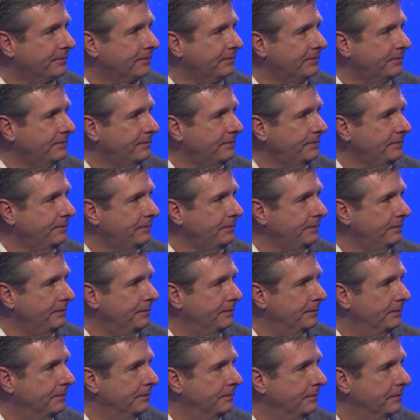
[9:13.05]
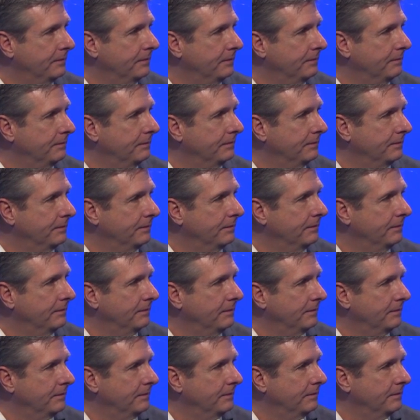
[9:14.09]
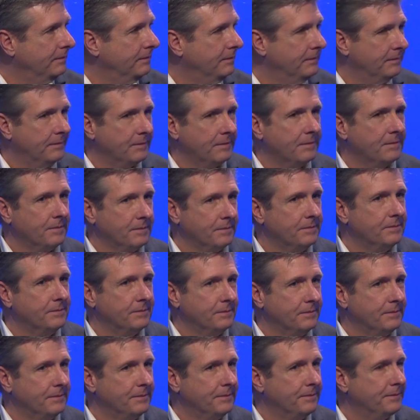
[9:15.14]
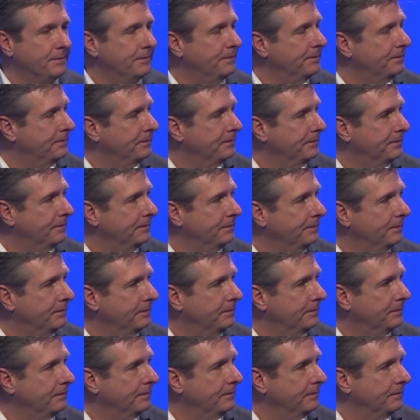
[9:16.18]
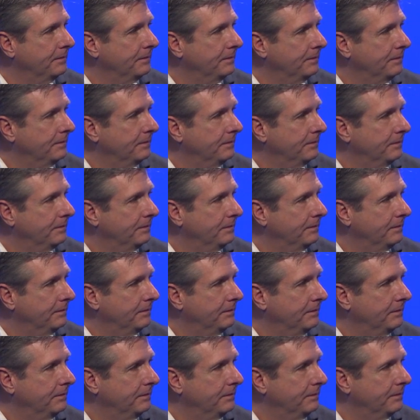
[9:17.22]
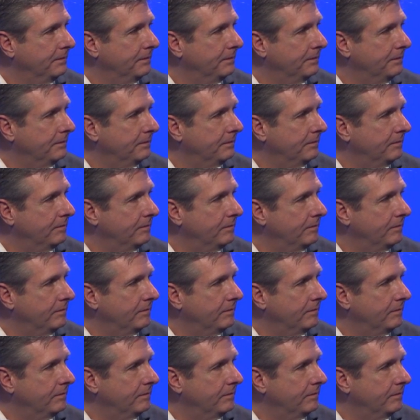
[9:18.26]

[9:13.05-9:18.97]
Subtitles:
No words are spoken by the person on screen.